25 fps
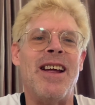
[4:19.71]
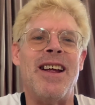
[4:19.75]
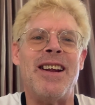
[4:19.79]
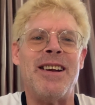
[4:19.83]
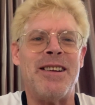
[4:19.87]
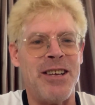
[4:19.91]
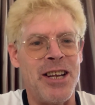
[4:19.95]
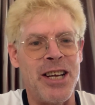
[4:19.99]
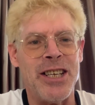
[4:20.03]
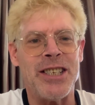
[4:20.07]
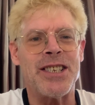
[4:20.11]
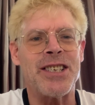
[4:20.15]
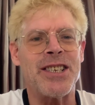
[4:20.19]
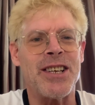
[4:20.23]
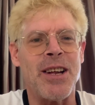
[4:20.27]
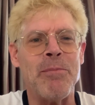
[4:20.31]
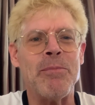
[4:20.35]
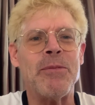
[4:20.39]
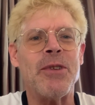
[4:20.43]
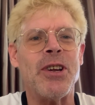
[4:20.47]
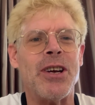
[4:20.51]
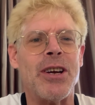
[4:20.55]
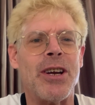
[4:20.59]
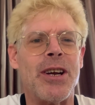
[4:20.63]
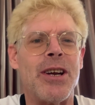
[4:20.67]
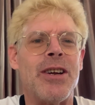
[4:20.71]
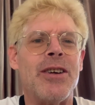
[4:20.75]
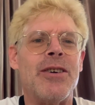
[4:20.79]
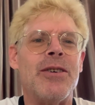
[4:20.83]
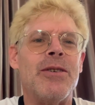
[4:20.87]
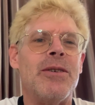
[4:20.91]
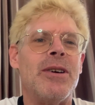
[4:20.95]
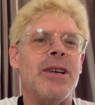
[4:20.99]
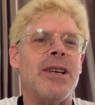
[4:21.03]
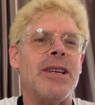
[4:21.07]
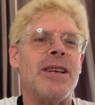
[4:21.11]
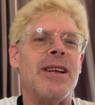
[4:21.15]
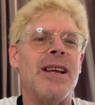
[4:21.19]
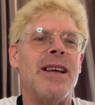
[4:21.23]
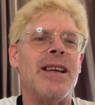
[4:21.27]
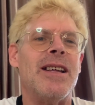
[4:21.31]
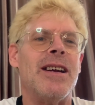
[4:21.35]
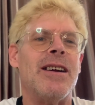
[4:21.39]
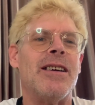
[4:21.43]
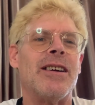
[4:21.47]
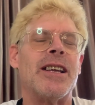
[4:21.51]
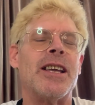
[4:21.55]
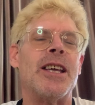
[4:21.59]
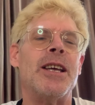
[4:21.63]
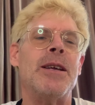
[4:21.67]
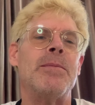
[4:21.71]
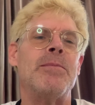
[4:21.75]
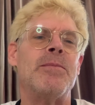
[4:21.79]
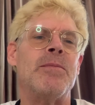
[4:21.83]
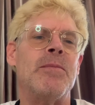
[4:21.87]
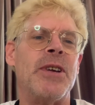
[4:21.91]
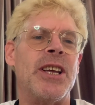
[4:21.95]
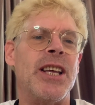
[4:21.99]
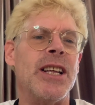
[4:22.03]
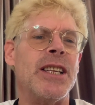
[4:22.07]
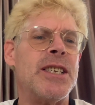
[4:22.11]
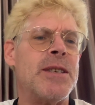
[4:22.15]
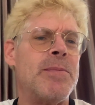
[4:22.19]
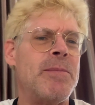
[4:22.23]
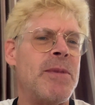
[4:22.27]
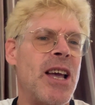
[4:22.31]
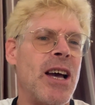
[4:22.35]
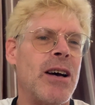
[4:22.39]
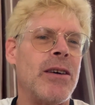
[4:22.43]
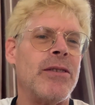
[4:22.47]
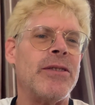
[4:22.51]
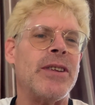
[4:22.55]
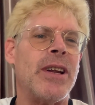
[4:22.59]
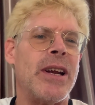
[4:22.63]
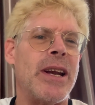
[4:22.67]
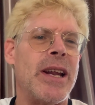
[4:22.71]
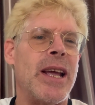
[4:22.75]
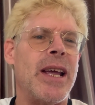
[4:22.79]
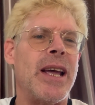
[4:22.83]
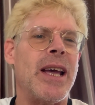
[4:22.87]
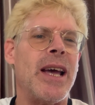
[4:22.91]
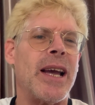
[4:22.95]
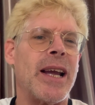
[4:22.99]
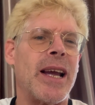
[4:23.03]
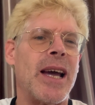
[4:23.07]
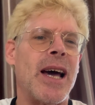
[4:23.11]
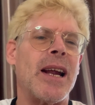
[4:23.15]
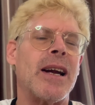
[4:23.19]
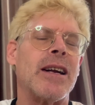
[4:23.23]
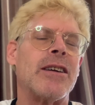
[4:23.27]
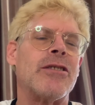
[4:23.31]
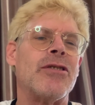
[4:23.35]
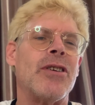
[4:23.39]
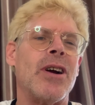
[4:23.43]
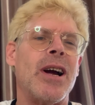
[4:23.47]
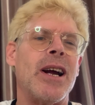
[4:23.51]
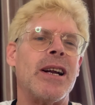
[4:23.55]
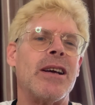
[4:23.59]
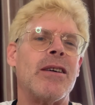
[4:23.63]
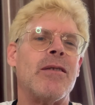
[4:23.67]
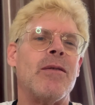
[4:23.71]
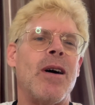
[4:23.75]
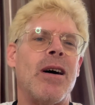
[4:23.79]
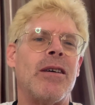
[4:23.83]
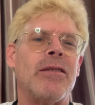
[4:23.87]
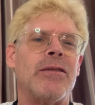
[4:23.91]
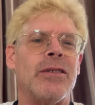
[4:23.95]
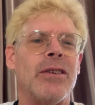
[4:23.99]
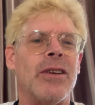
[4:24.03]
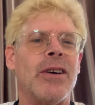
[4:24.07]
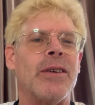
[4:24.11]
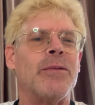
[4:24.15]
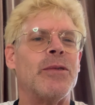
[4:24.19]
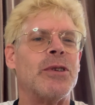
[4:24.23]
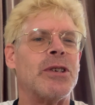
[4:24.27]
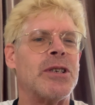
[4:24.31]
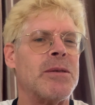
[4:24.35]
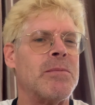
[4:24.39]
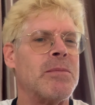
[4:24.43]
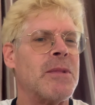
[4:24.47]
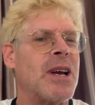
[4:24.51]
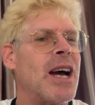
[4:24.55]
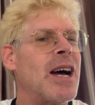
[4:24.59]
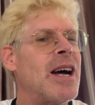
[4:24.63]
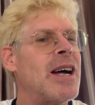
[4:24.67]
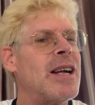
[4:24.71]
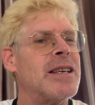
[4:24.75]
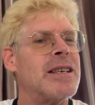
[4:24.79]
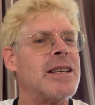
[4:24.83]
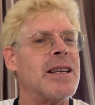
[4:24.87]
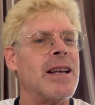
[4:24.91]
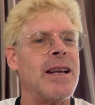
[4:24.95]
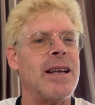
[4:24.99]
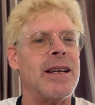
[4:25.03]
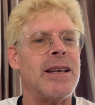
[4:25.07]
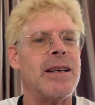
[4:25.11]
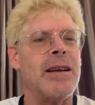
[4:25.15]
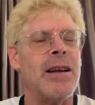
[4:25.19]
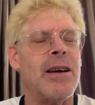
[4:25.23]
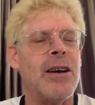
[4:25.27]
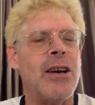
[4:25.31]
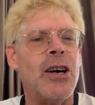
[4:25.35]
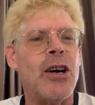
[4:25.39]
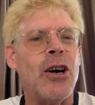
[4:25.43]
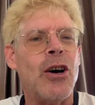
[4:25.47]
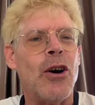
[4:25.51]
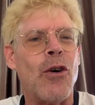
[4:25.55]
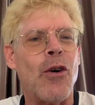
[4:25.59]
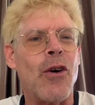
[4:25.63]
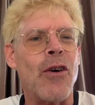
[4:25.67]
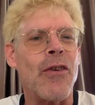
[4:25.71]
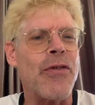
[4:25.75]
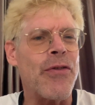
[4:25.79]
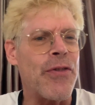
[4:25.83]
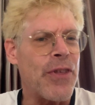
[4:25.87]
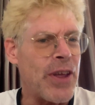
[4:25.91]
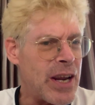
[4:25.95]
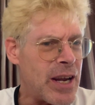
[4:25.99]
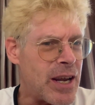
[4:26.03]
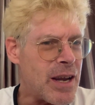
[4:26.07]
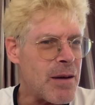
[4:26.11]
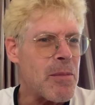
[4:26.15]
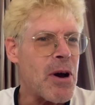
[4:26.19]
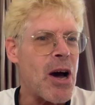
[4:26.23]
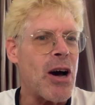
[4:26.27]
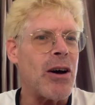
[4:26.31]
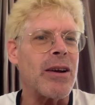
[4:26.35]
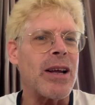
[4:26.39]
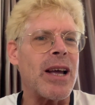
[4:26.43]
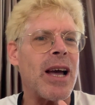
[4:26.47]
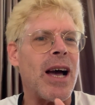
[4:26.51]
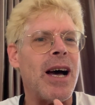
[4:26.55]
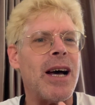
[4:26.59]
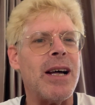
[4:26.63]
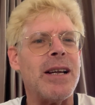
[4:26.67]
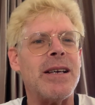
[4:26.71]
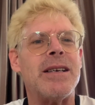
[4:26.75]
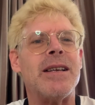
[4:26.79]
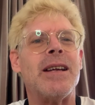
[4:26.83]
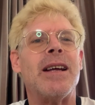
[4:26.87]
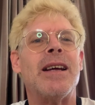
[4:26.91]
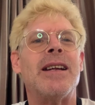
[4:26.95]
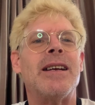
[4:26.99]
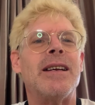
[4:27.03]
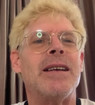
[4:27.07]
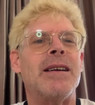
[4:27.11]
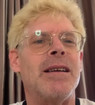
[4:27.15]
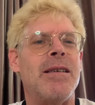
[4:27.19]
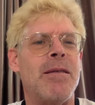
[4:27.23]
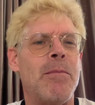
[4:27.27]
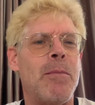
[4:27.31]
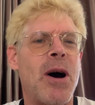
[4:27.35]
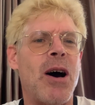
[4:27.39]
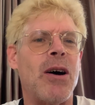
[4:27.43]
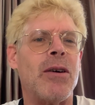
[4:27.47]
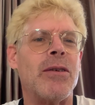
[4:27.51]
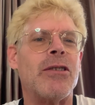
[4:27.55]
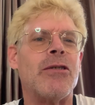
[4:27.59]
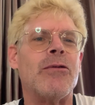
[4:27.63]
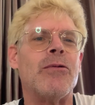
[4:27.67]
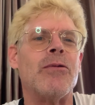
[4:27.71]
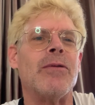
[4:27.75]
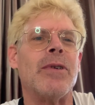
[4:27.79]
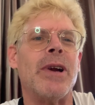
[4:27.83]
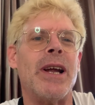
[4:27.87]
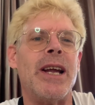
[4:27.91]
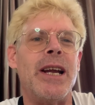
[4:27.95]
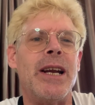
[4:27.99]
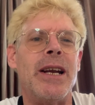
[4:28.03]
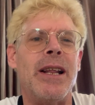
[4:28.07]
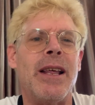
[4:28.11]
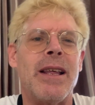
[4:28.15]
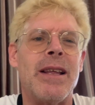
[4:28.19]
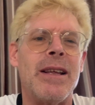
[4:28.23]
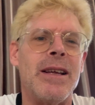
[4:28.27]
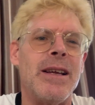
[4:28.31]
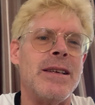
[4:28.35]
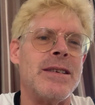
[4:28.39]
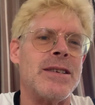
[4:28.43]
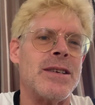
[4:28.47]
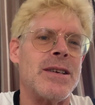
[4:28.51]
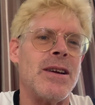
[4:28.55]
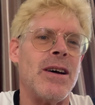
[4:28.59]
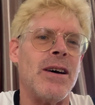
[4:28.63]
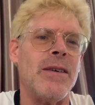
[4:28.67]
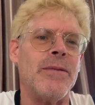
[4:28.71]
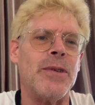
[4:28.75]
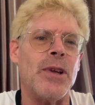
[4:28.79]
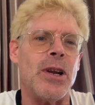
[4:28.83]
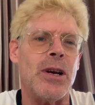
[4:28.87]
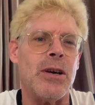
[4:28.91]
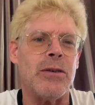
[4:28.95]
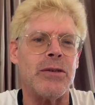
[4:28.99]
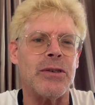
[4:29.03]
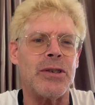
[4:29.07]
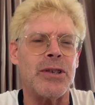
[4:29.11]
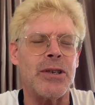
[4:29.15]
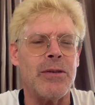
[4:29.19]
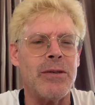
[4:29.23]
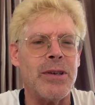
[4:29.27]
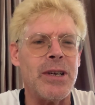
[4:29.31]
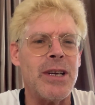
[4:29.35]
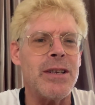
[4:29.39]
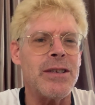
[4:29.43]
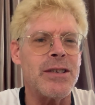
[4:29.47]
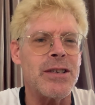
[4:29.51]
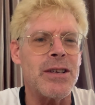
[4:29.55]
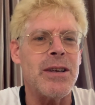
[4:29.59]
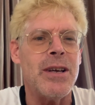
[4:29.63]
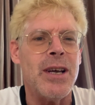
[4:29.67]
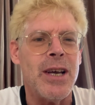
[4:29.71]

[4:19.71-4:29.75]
It's something to do. It gets me out in the day. I got to try to go out and look for some content or think about content and about creating stuff, so it is.